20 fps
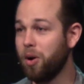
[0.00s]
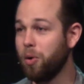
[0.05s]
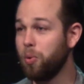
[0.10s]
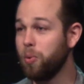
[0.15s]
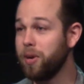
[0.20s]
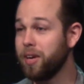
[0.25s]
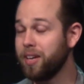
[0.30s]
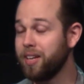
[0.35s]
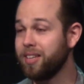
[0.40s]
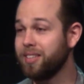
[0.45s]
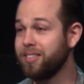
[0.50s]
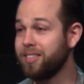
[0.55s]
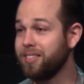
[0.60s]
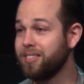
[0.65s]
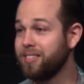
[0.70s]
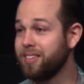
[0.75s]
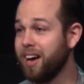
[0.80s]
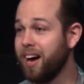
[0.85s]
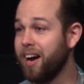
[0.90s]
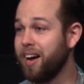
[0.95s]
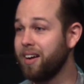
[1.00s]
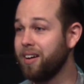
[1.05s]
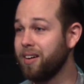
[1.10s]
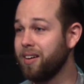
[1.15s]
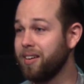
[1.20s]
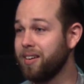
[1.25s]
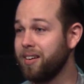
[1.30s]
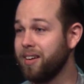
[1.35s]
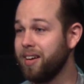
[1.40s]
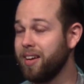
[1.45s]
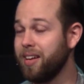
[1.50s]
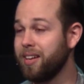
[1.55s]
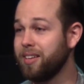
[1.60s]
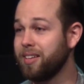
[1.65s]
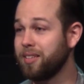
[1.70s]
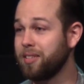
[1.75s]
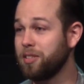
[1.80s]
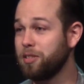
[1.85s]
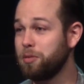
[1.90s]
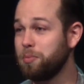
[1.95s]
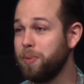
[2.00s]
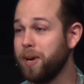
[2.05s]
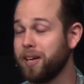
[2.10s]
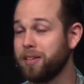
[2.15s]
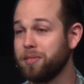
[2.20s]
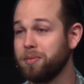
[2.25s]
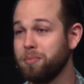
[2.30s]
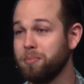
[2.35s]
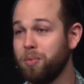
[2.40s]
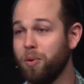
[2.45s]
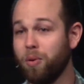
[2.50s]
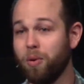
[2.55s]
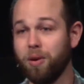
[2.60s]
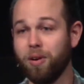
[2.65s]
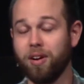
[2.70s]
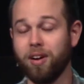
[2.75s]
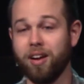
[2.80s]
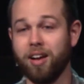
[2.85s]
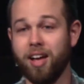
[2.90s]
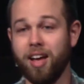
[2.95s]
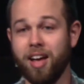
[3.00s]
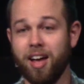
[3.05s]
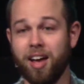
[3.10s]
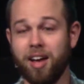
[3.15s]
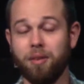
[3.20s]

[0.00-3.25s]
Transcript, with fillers: Are we going to desire and expect more